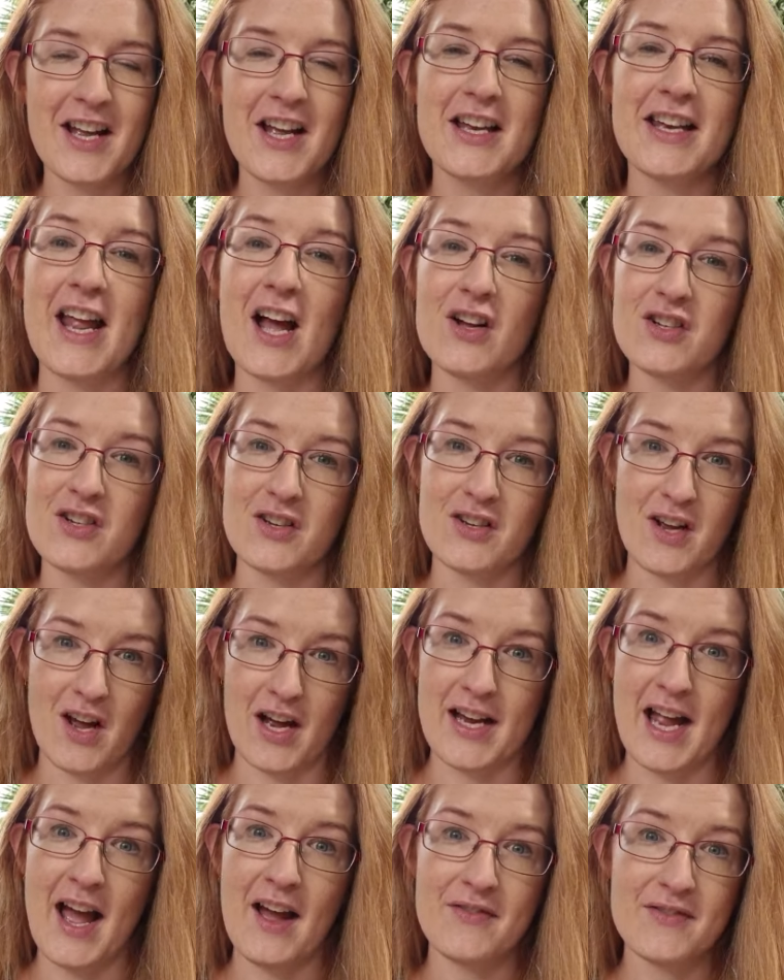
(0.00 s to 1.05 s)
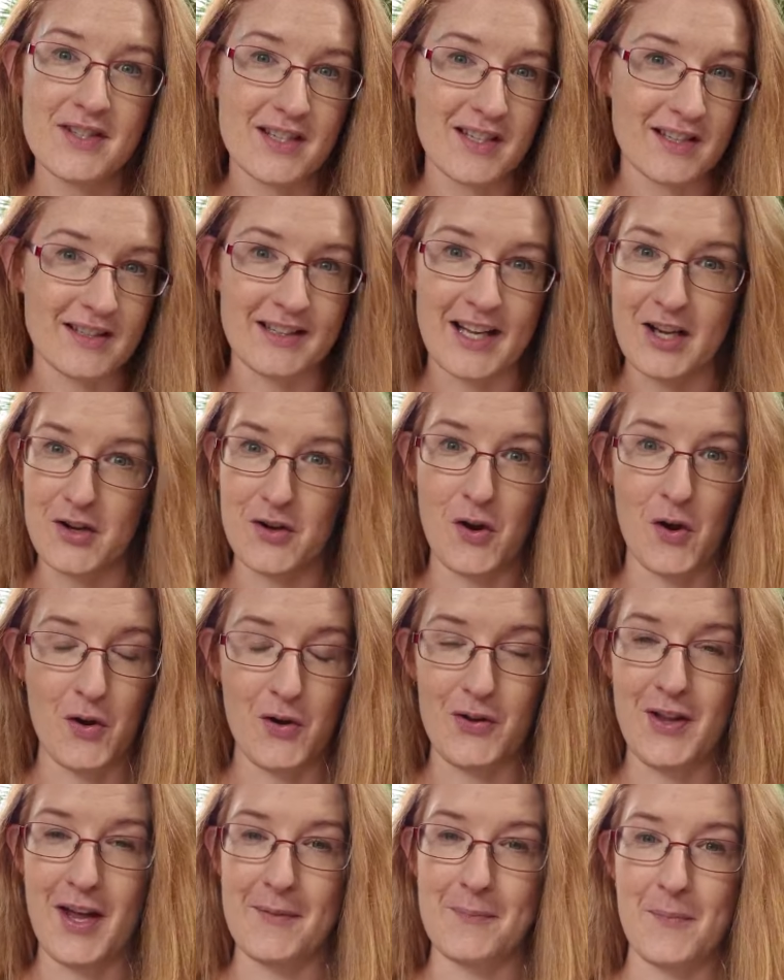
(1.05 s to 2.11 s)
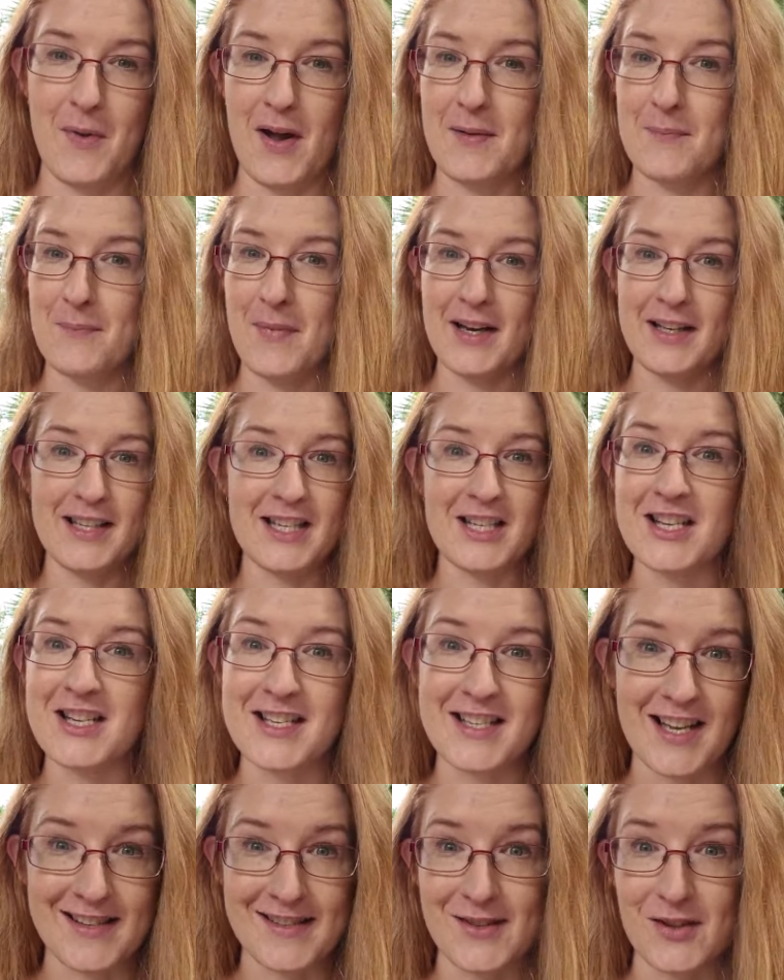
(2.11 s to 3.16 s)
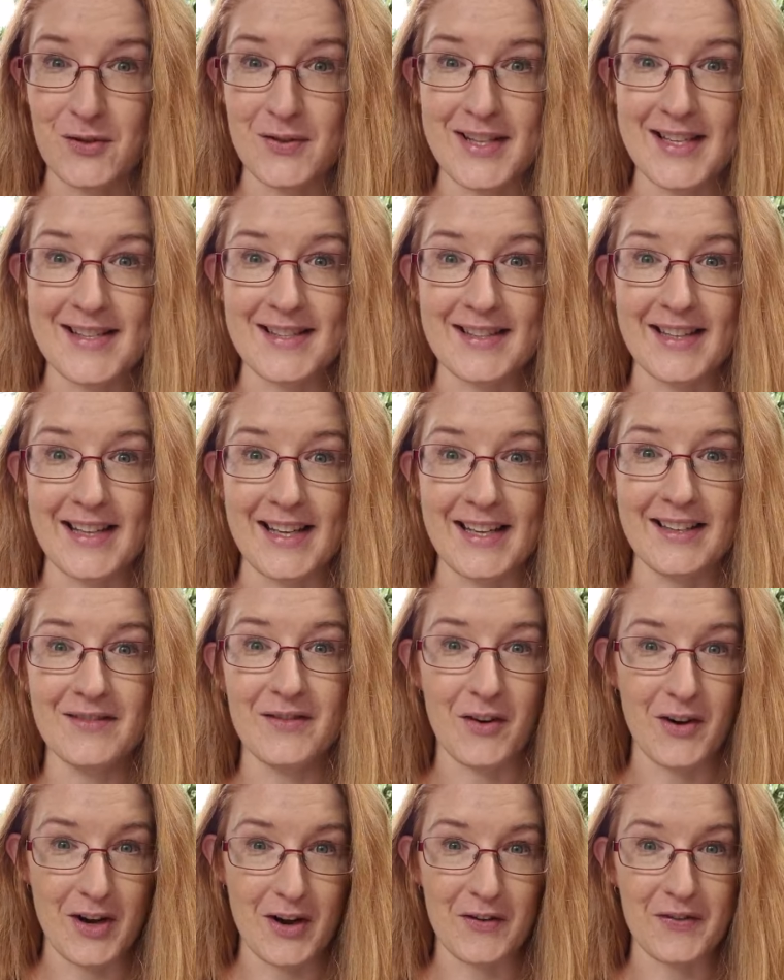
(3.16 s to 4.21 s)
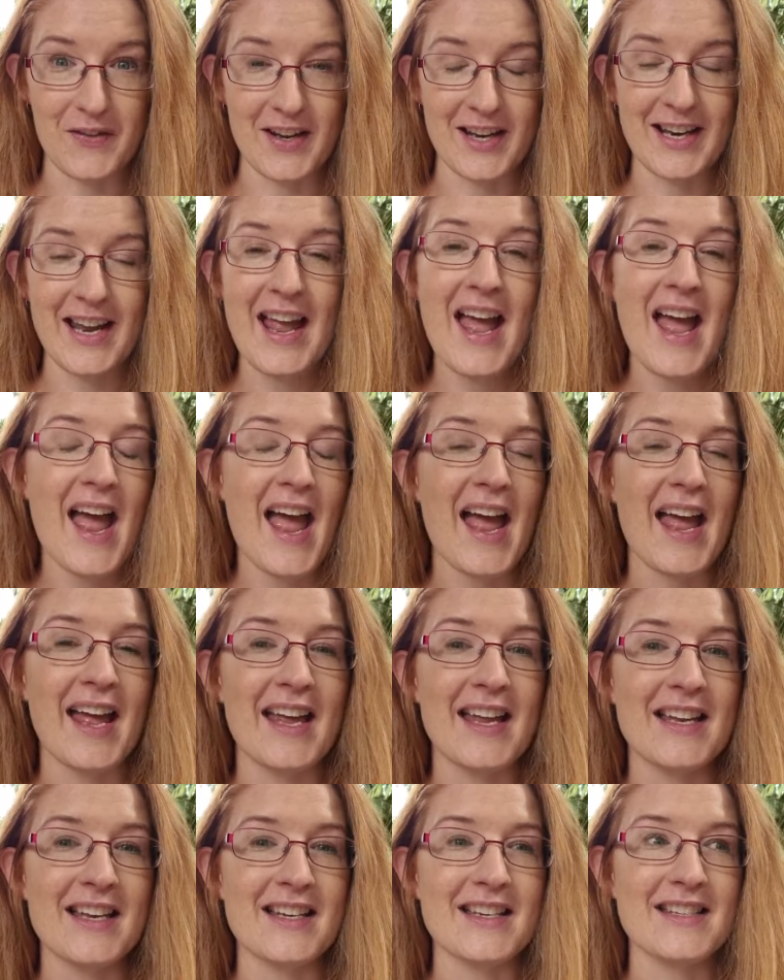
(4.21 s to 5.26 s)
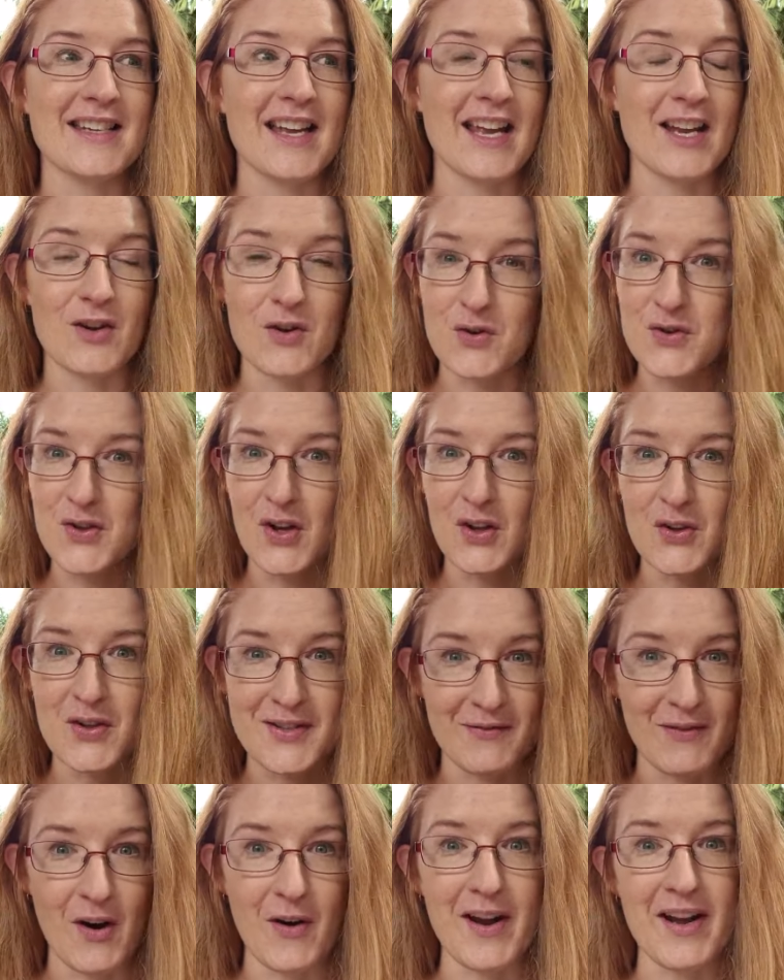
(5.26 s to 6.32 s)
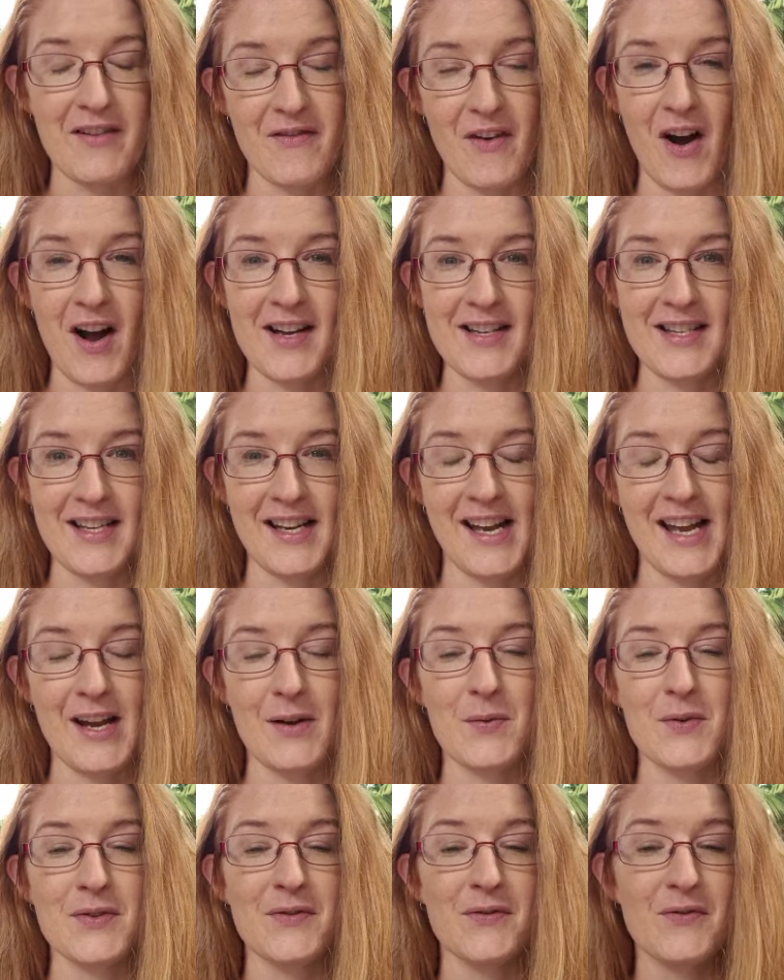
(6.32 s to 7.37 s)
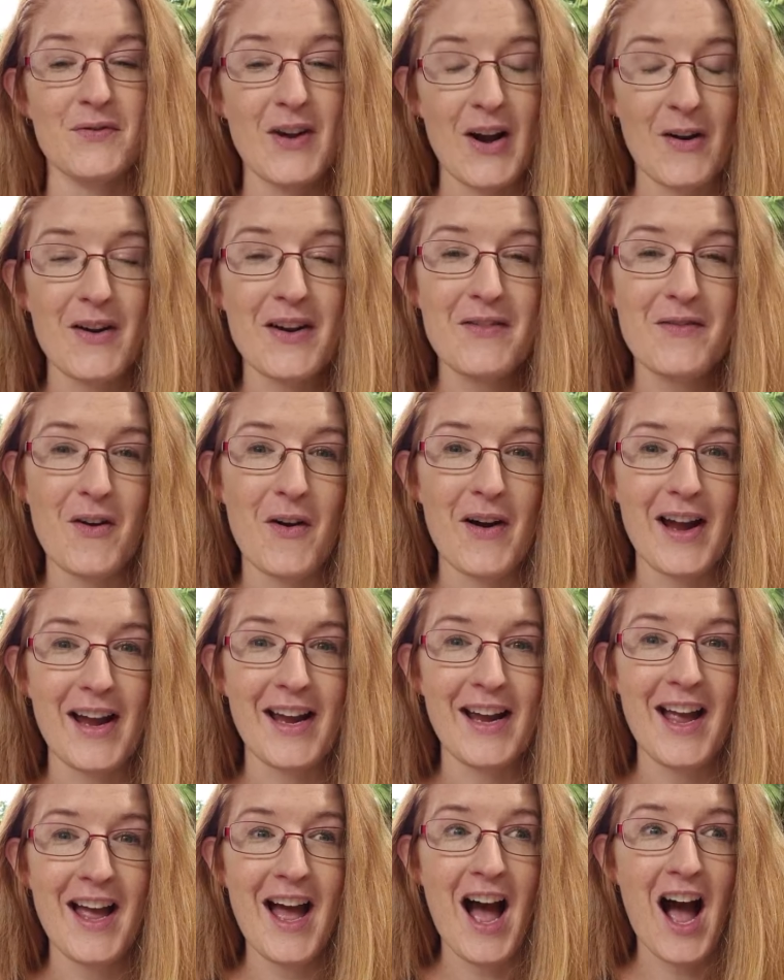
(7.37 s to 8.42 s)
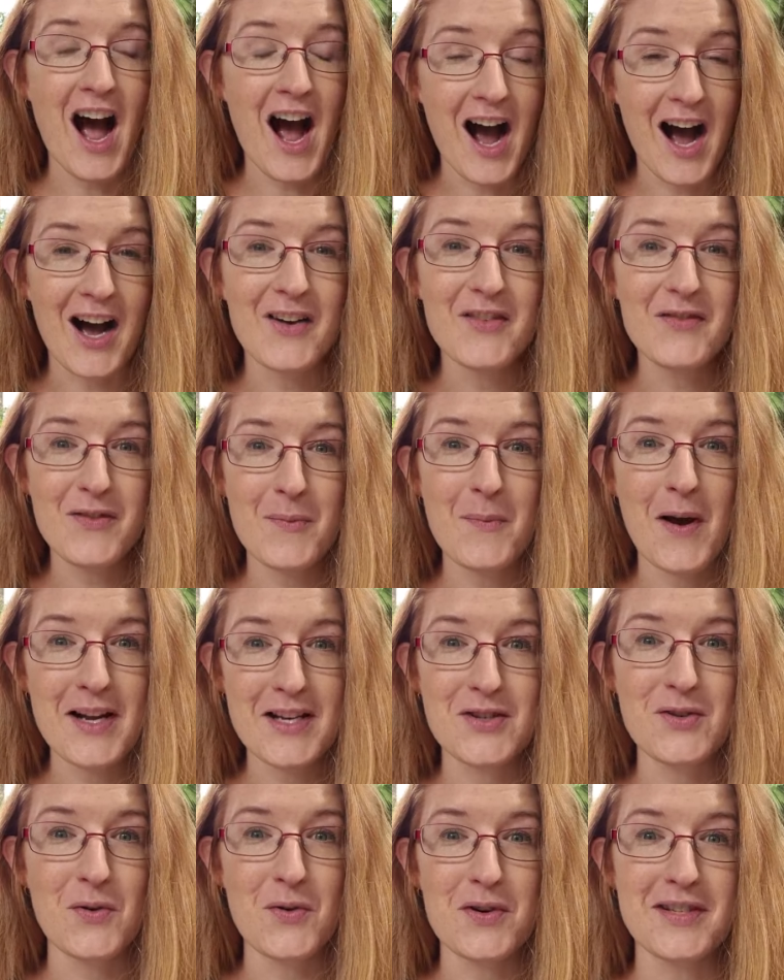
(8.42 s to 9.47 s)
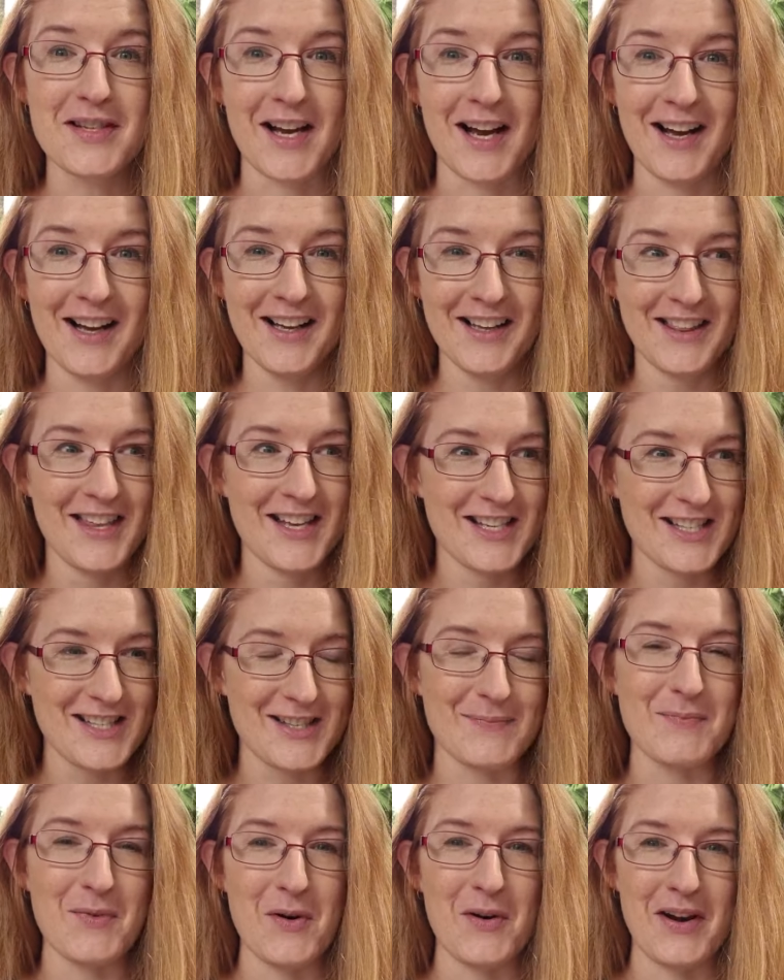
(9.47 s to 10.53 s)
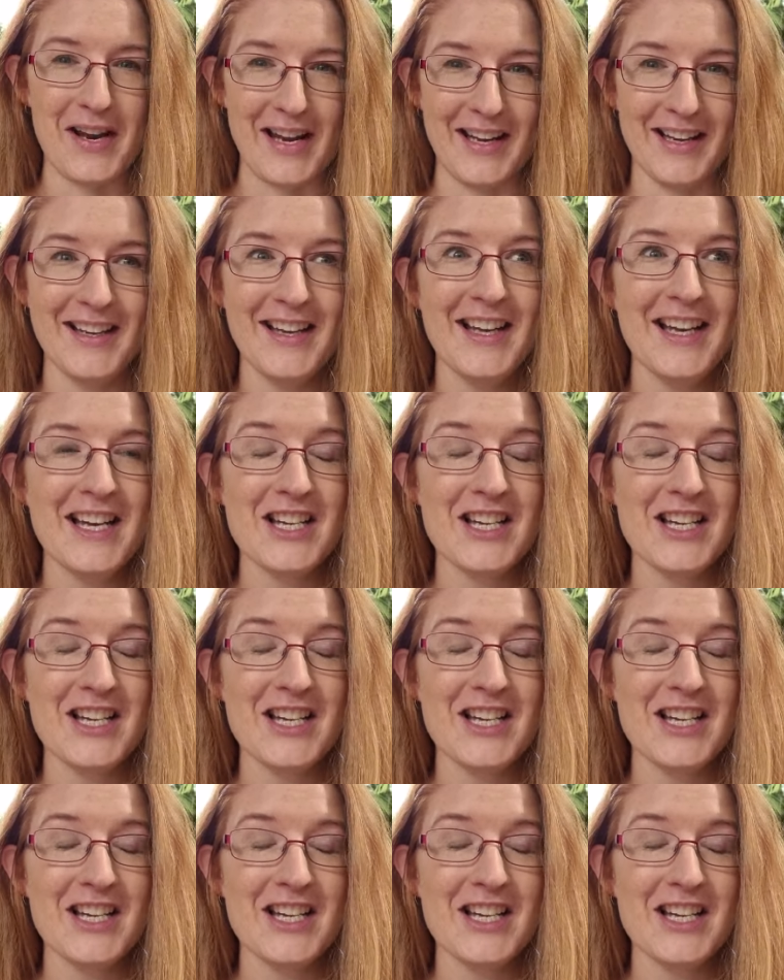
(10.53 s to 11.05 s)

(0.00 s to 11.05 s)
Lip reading: Now, I have to let you know that my mud kitchen doesn't look this clean very often, and it also looks very inviting. It was very, very hard for my daughter this morning.